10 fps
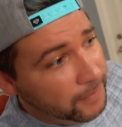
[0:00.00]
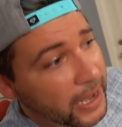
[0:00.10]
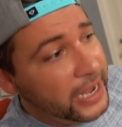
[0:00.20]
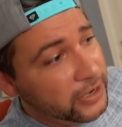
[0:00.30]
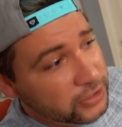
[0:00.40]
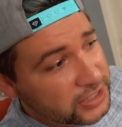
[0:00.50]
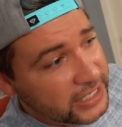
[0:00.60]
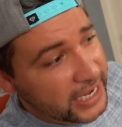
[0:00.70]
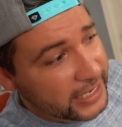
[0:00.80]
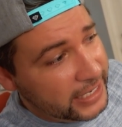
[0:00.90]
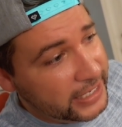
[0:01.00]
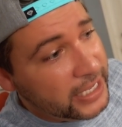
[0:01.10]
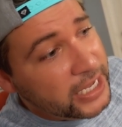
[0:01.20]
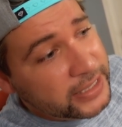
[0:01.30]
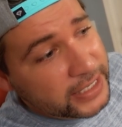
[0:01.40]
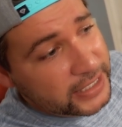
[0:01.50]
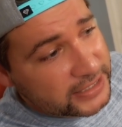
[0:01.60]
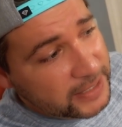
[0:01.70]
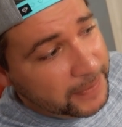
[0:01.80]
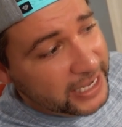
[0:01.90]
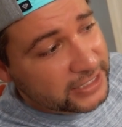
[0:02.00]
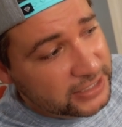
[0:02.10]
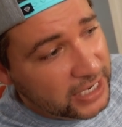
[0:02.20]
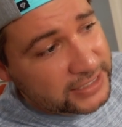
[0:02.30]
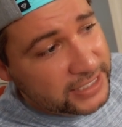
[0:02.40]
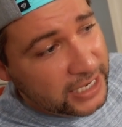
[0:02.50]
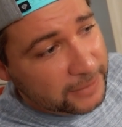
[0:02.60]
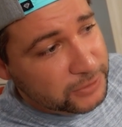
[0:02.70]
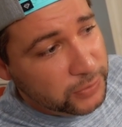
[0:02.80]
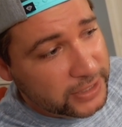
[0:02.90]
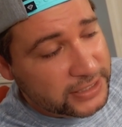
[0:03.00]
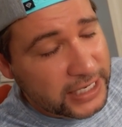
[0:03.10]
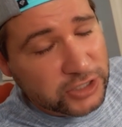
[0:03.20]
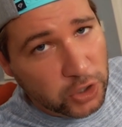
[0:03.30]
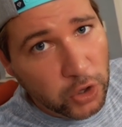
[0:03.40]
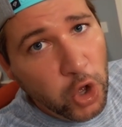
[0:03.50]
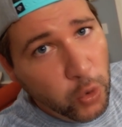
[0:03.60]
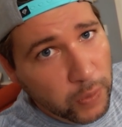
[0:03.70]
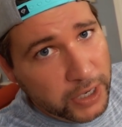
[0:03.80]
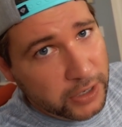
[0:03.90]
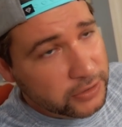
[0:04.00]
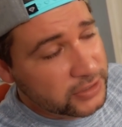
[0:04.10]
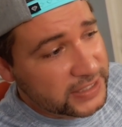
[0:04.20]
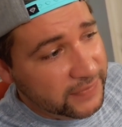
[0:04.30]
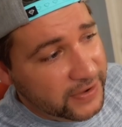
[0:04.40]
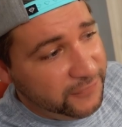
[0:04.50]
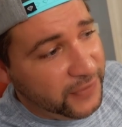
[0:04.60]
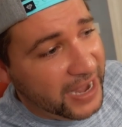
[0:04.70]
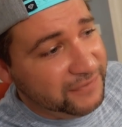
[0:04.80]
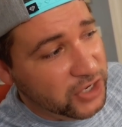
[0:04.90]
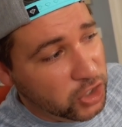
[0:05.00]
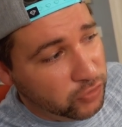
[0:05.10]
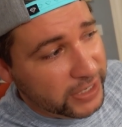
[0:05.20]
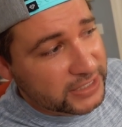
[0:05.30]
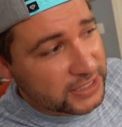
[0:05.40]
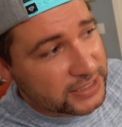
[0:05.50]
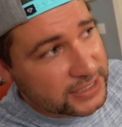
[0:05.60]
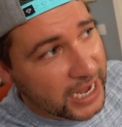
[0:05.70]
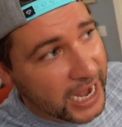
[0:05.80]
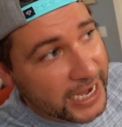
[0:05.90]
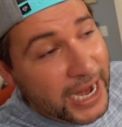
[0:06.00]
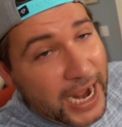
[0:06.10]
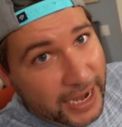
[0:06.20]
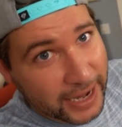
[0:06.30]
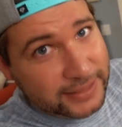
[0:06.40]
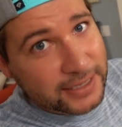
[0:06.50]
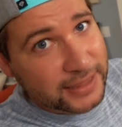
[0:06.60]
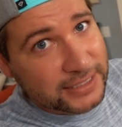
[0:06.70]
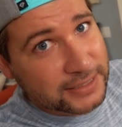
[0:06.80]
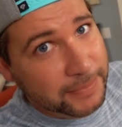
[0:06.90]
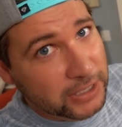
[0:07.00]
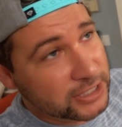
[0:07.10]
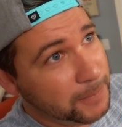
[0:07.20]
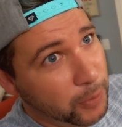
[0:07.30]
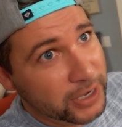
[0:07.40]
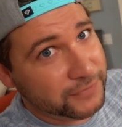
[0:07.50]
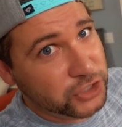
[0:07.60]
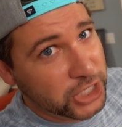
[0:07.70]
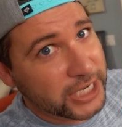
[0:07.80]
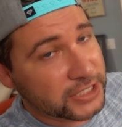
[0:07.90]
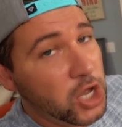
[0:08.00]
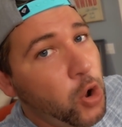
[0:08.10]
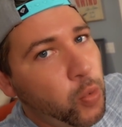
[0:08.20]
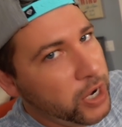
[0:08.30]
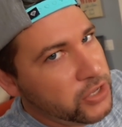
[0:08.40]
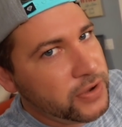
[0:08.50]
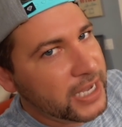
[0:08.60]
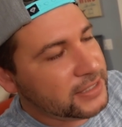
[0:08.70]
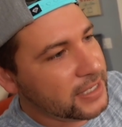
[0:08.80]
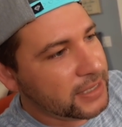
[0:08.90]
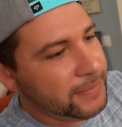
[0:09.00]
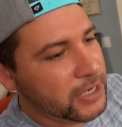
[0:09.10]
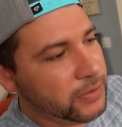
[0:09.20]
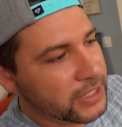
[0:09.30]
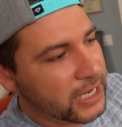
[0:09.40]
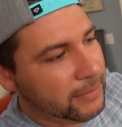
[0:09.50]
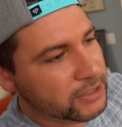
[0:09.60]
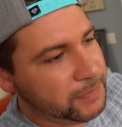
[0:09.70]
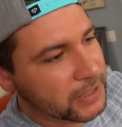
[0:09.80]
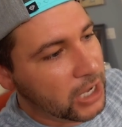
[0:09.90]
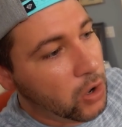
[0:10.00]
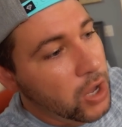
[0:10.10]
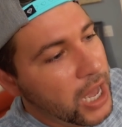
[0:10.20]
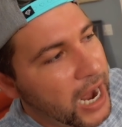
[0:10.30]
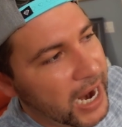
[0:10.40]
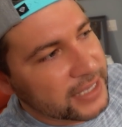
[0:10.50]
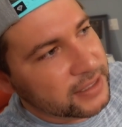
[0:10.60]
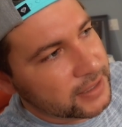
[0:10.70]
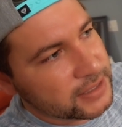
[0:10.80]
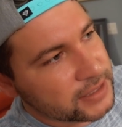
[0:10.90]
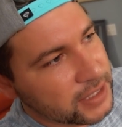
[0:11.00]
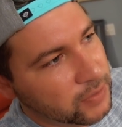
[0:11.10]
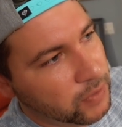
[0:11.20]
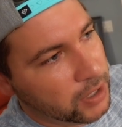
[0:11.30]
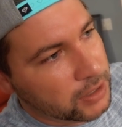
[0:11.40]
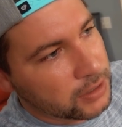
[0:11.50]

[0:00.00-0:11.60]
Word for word: from my understanding, the Easy Bake does get up to an essential 175 degrees inside, and I think that's the melting point of cheese. What do you guys think? Let me know in the comments below. I think this is gonna work.